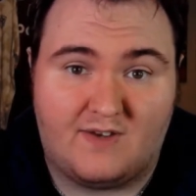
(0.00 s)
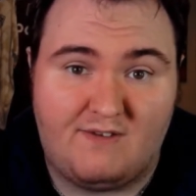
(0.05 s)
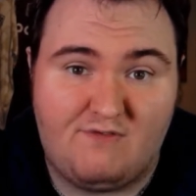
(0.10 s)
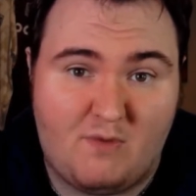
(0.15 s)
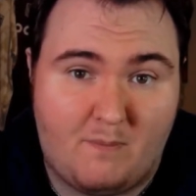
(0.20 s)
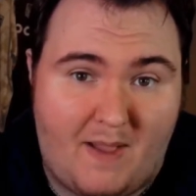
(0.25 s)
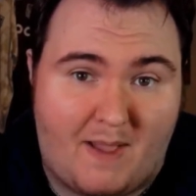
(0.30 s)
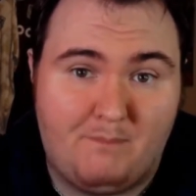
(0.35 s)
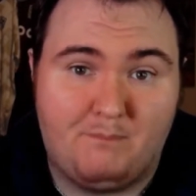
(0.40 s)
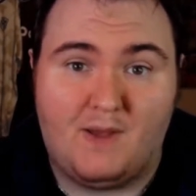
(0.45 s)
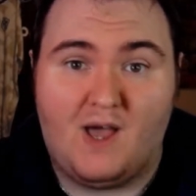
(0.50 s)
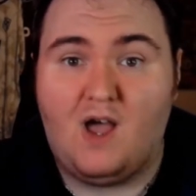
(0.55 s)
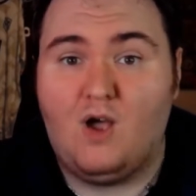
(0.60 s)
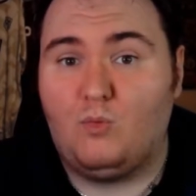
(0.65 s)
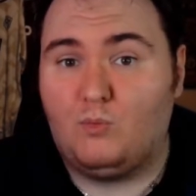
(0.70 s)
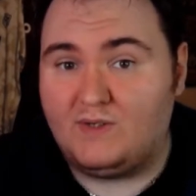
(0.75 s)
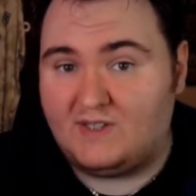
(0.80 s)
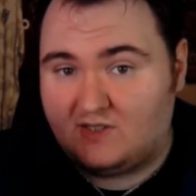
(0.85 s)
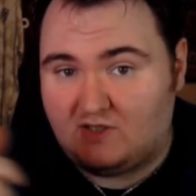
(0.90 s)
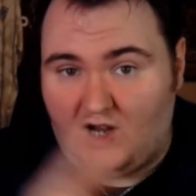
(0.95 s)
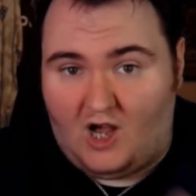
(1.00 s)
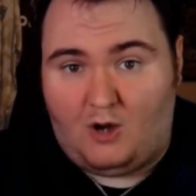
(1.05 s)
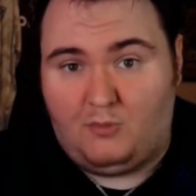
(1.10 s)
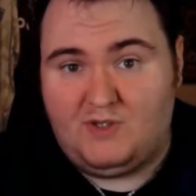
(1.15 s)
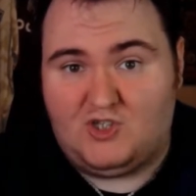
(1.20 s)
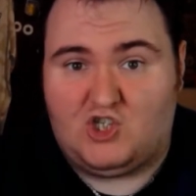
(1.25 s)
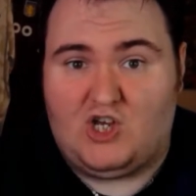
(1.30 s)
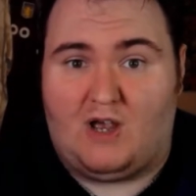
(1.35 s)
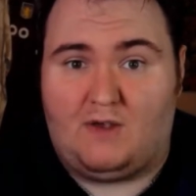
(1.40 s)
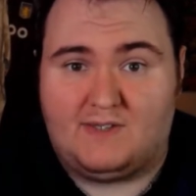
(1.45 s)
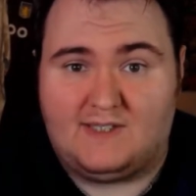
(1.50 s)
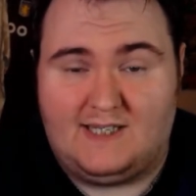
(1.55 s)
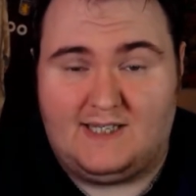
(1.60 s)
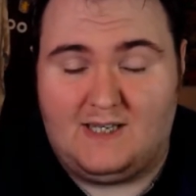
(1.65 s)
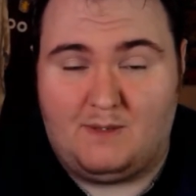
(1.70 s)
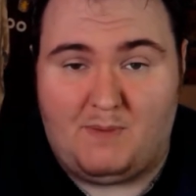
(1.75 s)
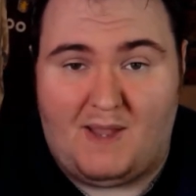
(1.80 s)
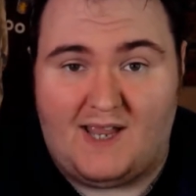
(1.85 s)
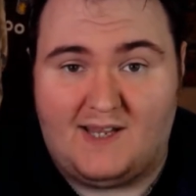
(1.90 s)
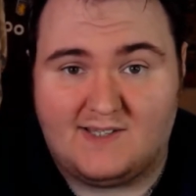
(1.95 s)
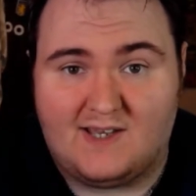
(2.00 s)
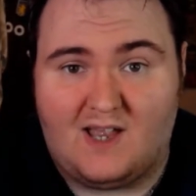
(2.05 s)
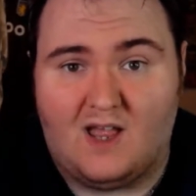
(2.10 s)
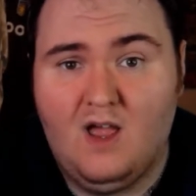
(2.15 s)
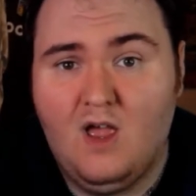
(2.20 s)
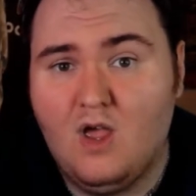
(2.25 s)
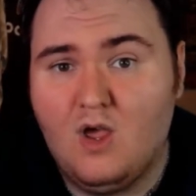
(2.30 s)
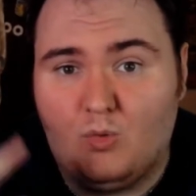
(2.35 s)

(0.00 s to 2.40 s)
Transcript: Remember, we start with Chelsea in the beta.